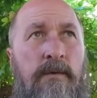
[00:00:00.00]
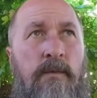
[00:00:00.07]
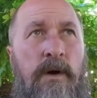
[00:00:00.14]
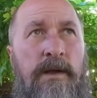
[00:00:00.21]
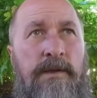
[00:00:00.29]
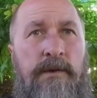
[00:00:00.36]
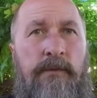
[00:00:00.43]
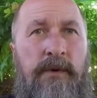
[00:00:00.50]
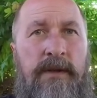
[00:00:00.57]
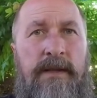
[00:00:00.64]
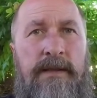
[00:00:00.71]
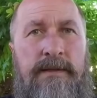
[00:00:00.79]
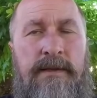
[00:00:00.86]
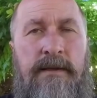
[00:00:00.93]
what you
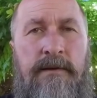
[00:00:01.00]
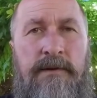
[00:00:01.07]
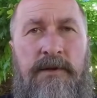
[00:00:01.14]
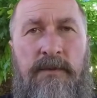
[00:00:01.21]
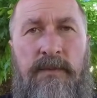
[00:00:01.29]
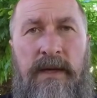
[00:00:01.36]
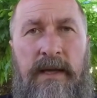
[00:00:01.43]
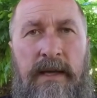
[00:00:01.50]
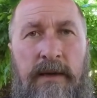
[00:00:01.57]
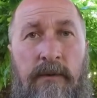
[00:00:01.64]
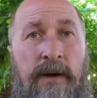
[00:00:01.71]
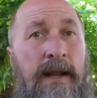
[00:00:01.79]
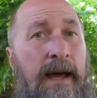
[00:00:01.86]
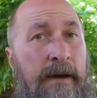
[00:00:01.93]
would consider to be,
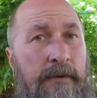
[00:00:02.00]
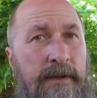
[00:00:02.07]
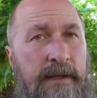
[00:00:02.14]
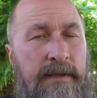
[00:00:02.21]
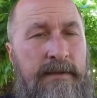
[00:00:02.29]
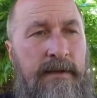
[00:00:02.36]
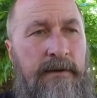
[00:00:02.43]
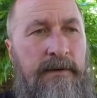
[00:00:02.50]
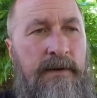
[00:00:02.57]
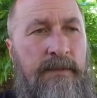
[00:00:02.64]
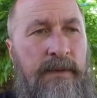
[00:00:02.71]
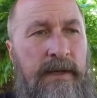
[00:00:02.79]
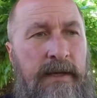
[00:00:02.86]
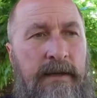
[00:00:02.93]
what I would consider
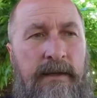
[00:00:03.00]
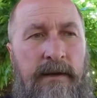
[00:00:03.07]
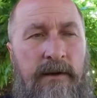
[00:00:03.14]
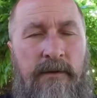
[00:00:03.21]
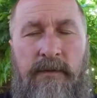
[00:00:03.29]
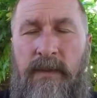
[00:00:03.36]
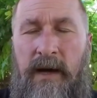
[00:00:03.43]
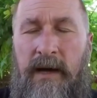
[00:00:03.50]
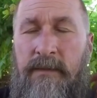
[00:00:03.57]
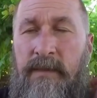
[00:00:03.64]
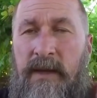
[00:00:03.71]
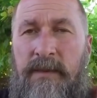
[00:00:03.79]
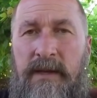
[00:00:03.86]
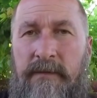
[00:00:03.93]
to be, you know, mine
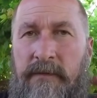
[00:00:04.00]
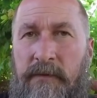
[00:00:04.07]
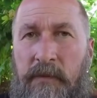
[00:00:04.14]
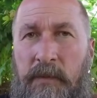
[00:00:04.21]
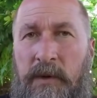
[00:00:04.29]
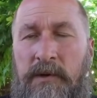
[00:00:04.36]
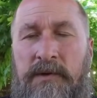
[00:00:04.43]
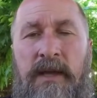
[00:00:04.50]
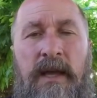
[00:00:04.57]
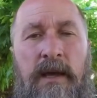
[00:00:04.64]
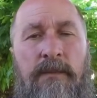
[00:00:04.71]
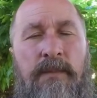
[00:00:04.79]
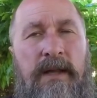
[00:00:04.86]
may be different from yours, but